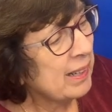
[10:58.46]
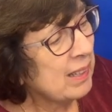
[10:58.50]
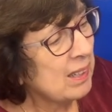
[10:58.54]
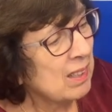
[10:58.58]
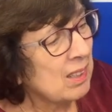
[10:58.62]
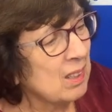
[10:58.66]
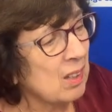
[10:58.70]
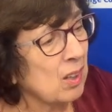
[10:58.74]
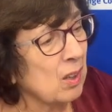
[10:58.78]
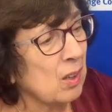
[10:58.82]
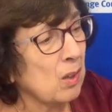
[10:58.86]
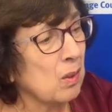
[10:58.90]
to
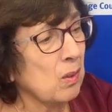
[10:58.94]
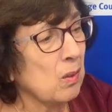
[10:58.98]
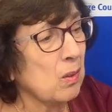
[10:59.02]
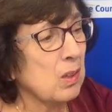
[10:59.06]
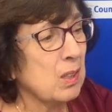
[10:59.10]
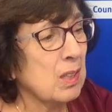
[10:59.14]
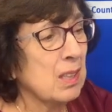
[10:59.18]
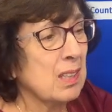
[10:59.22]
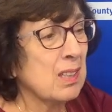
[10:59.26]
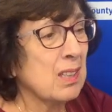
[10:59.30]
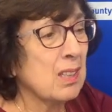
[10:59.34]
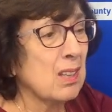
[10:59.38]
go.
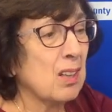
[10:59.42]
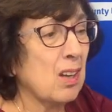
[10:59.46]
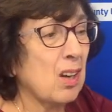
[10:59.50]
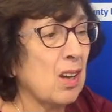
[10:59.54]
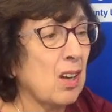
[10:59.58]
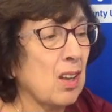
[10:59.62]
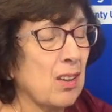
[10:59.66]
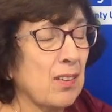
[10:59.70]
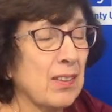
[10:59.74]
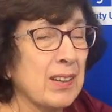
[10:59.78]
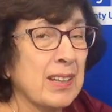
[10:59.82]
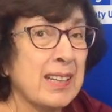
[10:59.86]
Look at
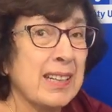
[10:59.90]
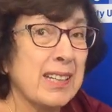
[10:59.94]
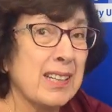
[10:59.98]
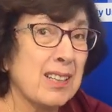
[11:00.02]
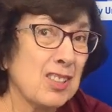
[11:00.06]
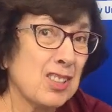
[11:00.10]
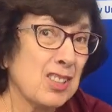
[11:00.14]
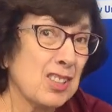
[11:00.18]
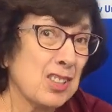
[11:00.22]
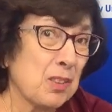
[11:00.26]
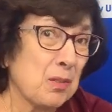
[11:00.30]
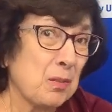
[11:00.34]
all the
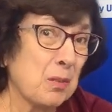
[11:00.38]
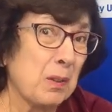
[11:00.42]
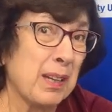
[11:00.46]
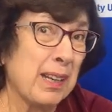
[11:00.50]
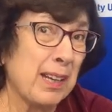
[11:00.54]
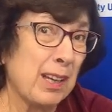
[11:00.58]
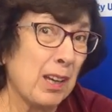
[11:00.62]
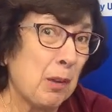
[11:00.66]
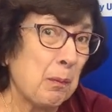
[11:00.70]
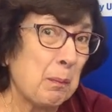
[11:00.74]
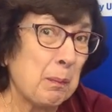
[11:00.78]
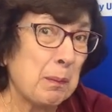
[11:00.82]
gears that would
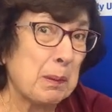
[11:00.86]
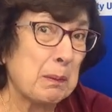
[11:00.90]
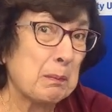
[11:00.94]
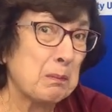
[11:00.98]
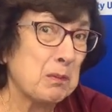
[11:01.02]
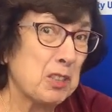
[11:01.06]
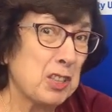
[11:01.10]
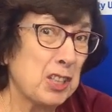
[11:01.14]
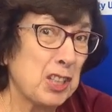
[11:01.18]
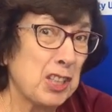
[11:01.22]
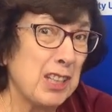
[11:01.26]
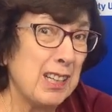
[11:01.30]
help them
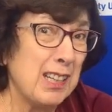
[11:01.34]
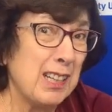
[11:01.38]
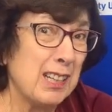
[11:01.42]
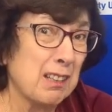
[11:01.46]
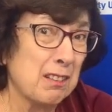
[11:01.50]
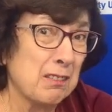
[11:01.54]
shift.